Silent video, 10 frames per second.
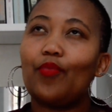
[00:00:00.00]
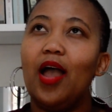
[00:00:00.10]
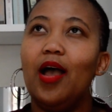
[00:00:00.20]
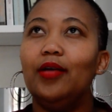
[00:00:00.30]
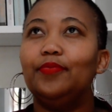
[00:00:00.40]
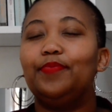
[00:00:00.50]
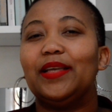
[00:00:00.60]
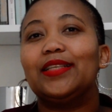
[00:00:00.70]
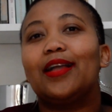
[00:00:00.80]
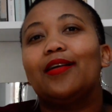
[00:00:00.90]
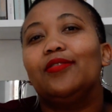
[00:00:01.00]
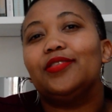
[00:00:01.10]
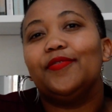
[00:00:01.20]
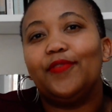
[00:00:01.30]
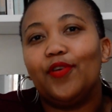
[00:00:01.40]

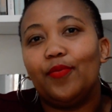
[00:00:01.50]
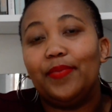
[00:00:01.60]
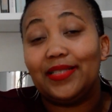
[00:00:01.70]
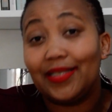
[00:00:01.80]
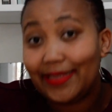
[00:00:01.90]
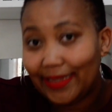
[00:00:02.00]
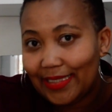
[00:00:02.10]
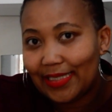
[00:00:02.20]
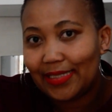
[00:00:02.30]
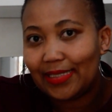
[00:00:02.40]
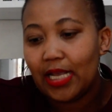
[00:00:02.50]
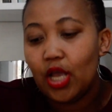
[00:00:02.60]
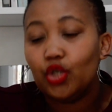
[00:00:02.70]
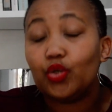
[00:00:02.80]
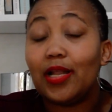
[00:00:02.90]
accounting for business leaders.
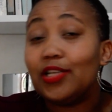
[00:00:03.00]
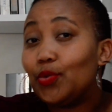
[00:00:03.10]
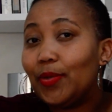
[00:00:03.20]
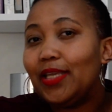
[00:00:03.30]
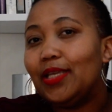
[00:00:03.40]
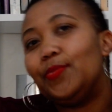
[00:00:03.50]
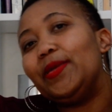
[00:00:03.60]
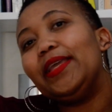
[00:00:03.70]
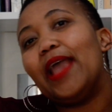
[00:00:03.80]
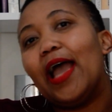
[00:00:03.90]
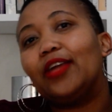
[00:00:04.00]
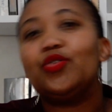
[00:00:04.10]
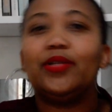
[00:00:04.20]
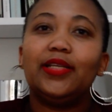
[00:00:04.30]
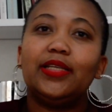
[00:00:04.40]
So last week we
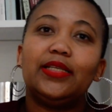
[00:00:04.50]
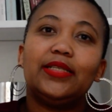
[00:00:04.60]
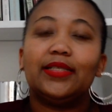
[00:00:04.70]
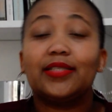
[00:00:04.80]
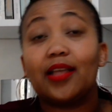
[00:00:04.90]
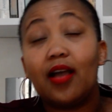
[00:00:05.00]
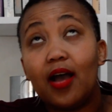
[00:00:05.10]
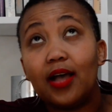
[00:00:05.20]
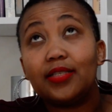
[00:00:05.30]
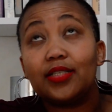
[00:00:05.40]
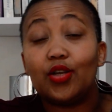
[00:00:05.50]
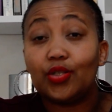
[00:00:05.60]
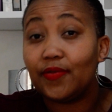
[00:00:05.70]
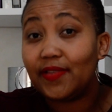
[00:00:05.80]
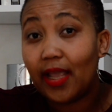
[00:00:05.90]
actually discussed cost
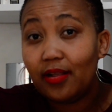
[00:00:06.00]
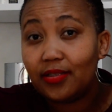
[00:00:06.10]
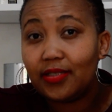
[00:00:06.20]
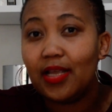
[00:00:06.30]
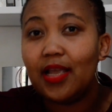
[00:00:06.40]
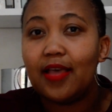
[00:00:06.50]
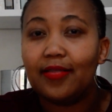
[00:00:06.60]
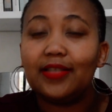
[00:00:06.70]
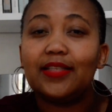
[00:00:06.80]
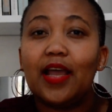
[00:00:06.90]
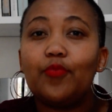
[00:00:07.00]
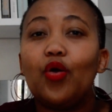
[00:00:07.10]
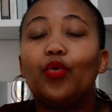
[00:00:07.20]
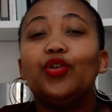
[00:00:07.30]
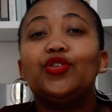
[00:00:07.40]
of sales. This time
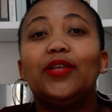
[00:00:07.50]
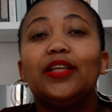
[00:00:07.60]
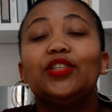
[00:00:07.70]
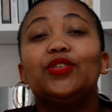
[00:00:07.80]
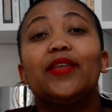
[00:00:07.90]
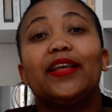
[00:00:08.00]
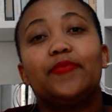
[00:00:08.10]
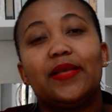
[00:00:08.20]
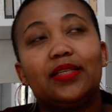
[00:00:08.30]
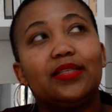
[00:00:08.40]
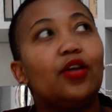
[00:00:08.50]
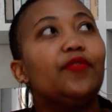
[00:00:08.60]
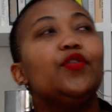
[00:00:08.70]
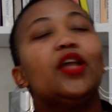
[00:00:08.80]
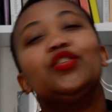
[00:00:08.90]
we're going to get into the expenses. Now if
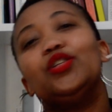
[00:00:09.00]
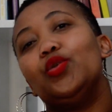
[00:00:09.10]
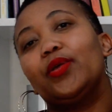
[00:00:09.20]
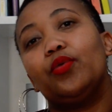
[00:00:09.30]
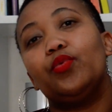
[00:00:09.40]
you actually look,